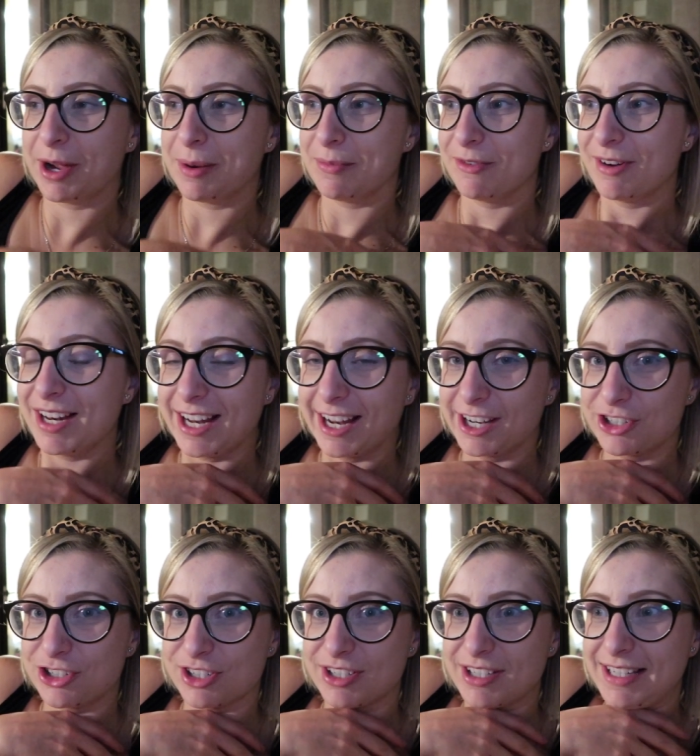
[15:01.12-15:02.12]
I'm really
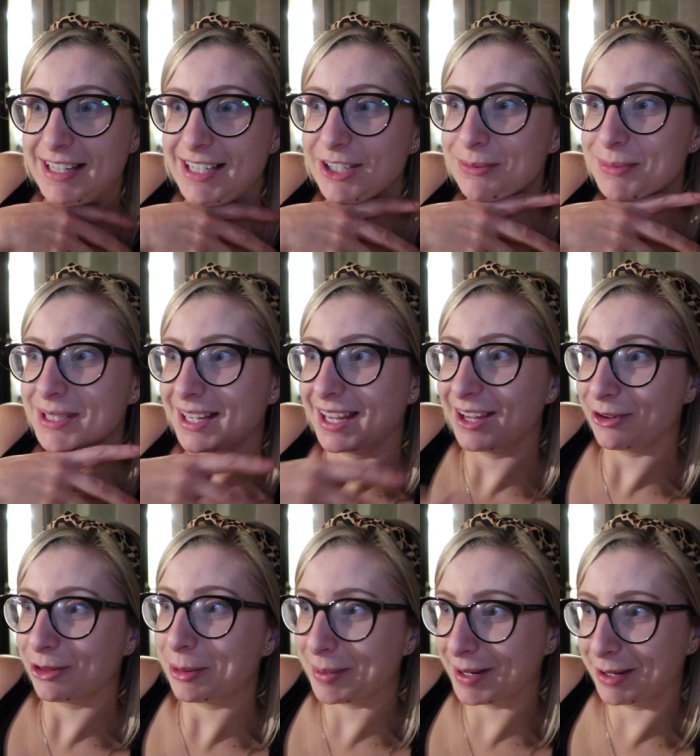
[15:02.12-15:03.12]
anxious leading up to getting
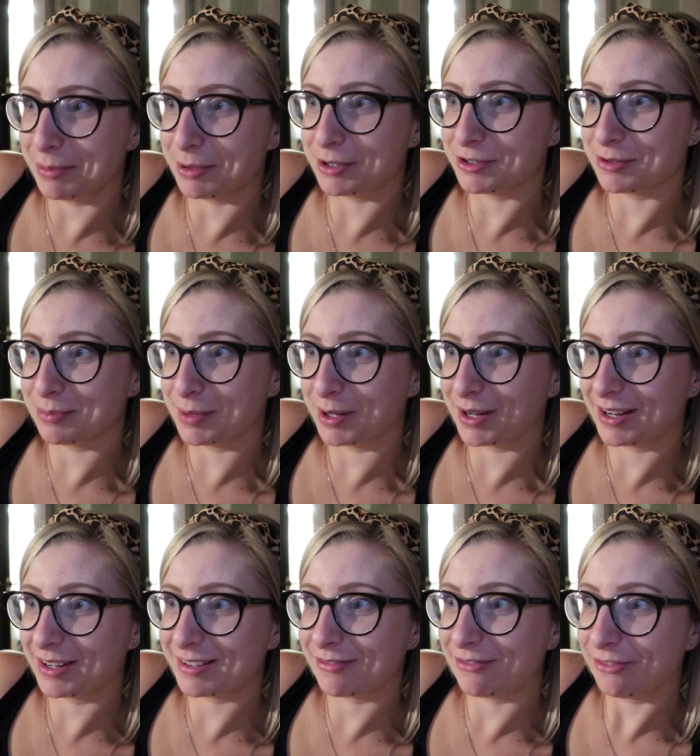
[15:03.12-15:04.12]
on the plane because of my
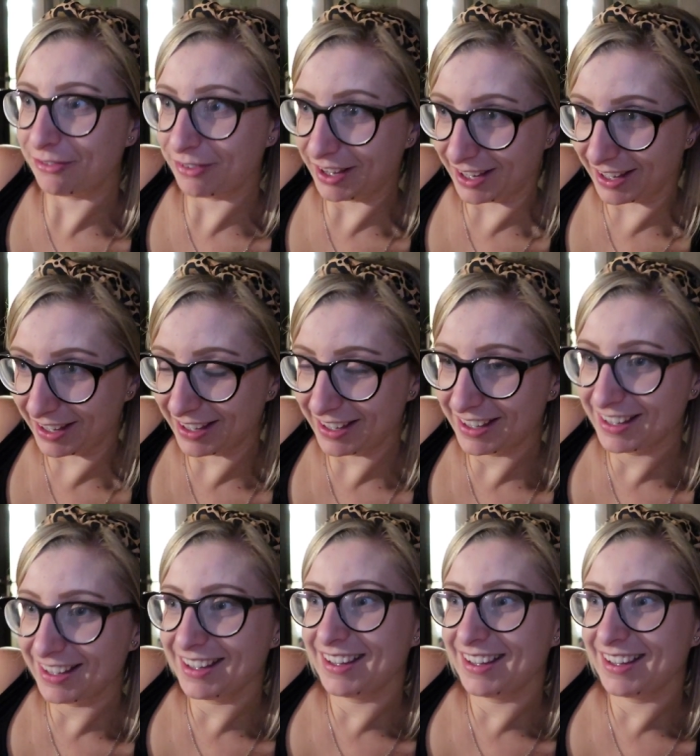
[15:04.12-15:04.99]
fear